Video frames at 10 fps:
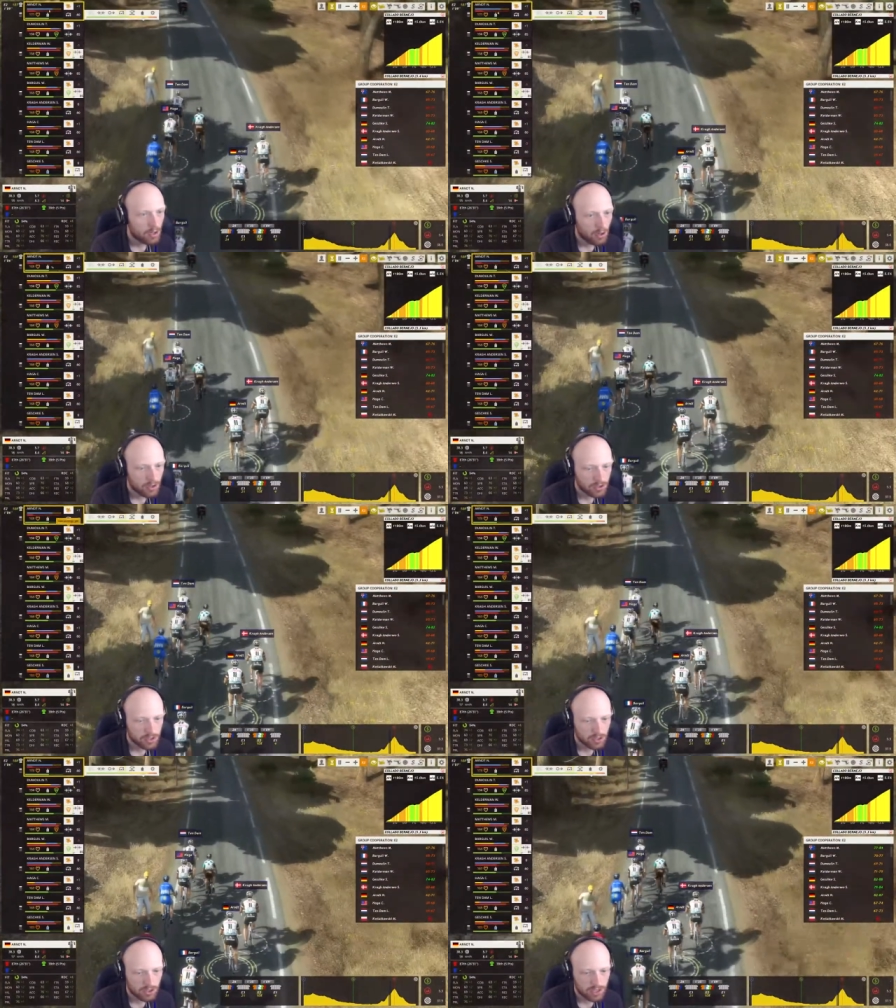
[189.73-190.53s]
Alright, so
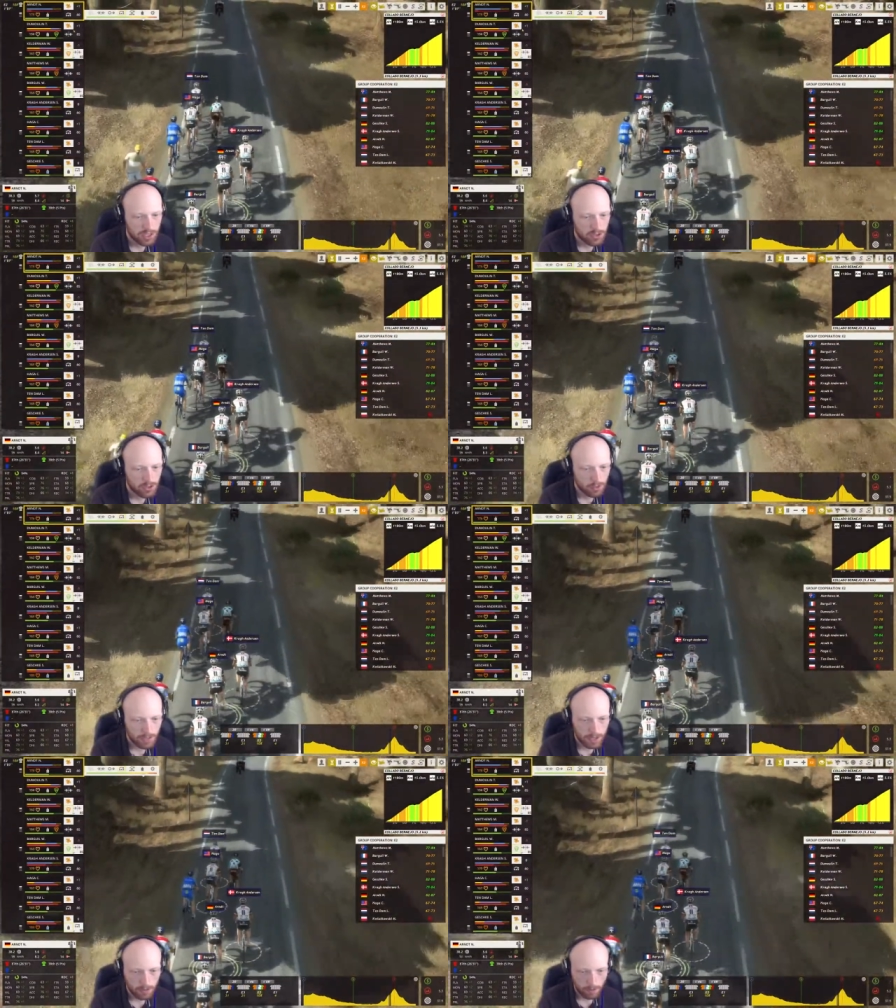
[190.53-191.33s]
this guy's getting dropped
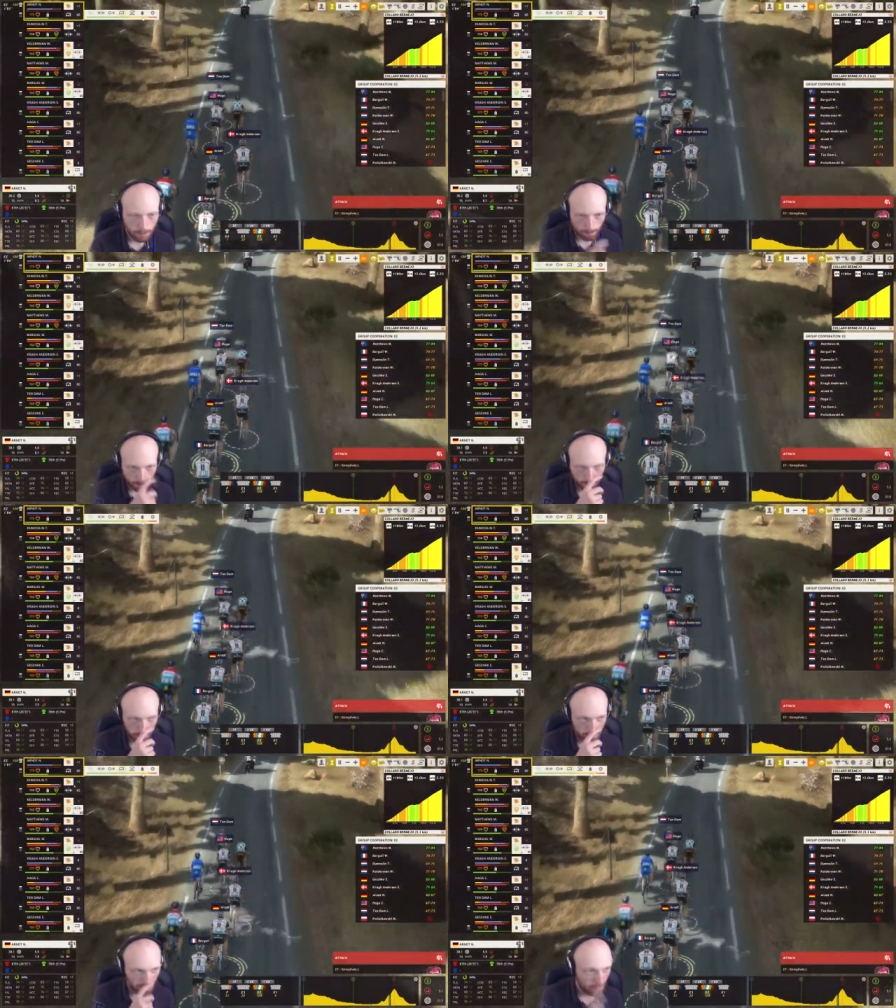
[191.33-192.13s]
now.
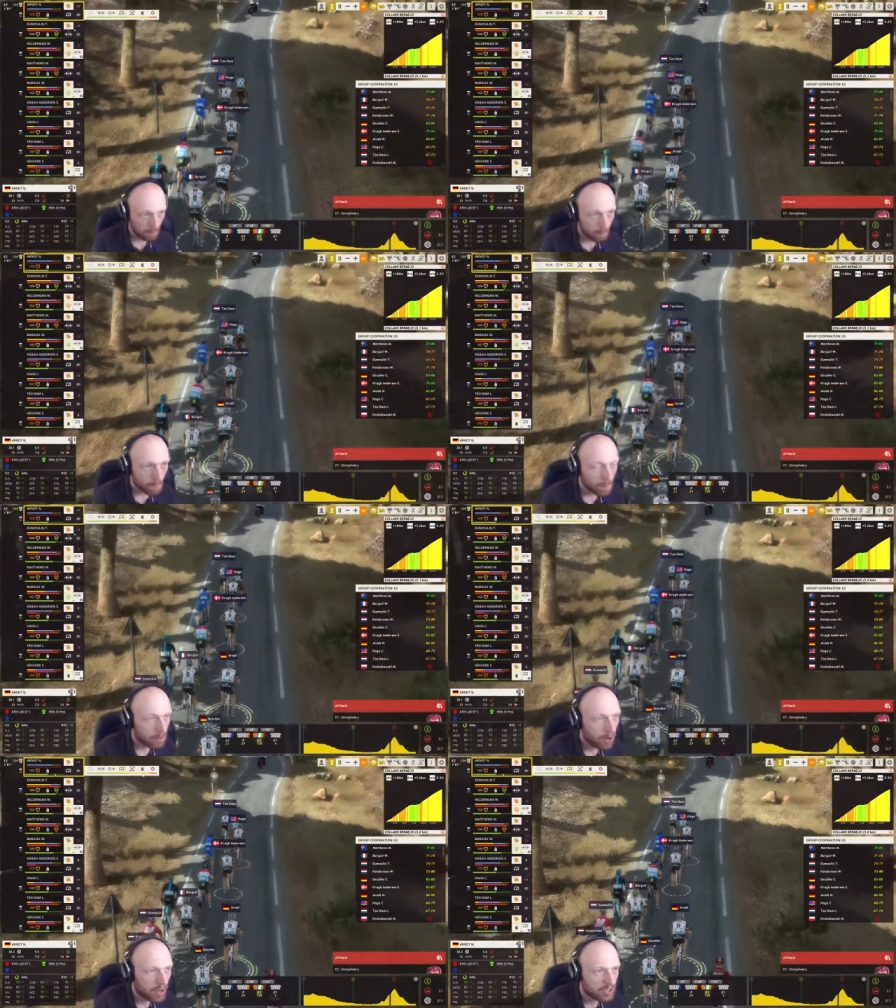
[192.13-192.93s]
Alright,